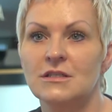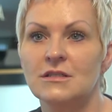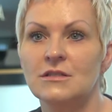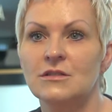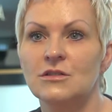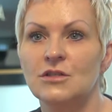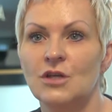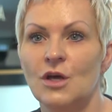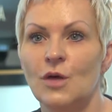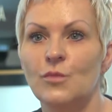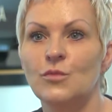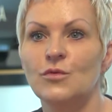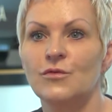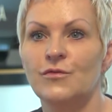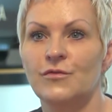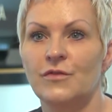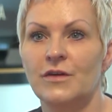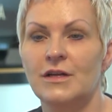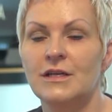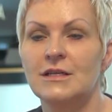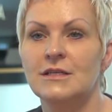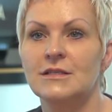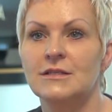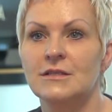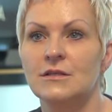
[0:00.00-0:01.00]
and dermal
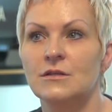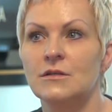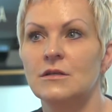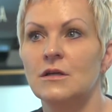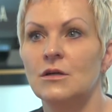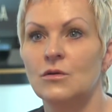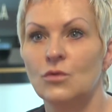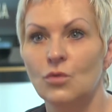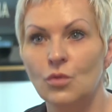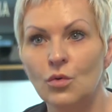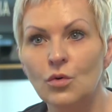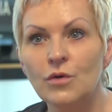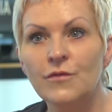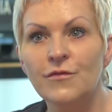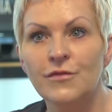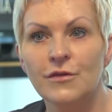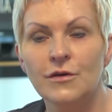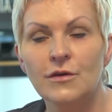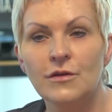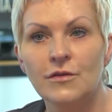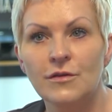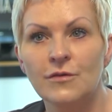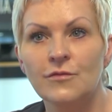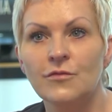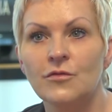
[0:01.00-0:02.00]
fillers and all of
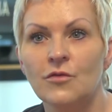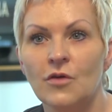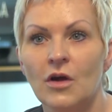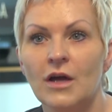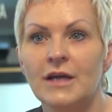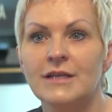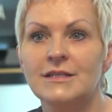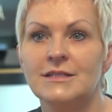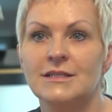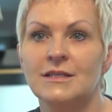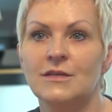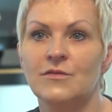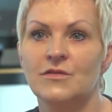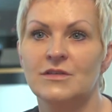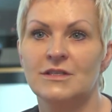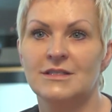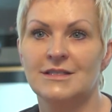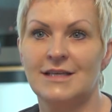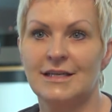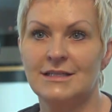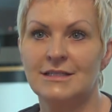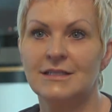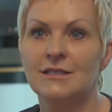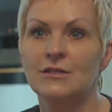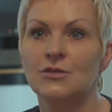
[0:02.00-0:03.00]
the variety of
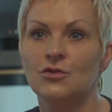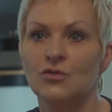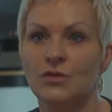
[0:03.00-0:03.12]
aesthetic